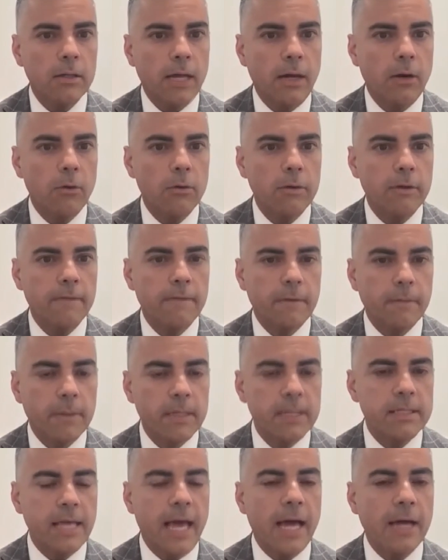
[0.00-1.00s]
not only from
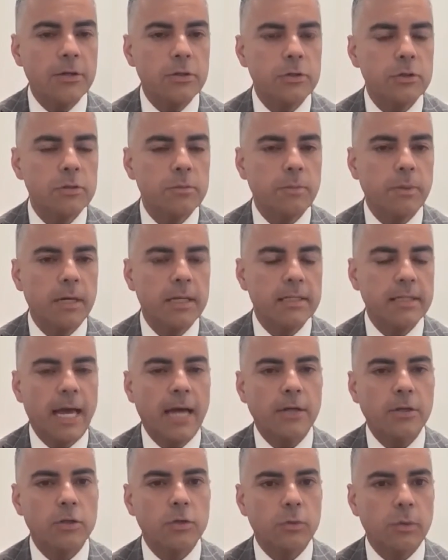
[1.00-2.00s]
his actions, but his
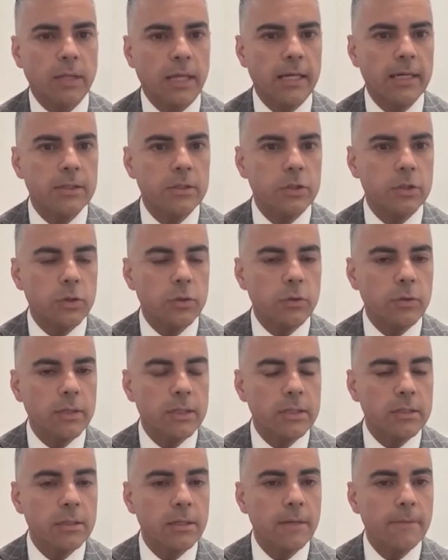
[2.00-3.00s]
actions related to
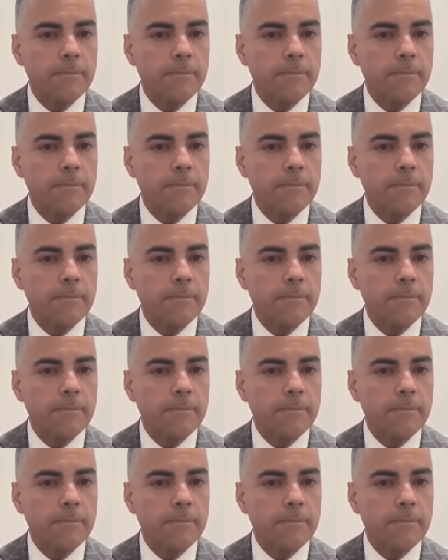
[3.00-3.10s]
his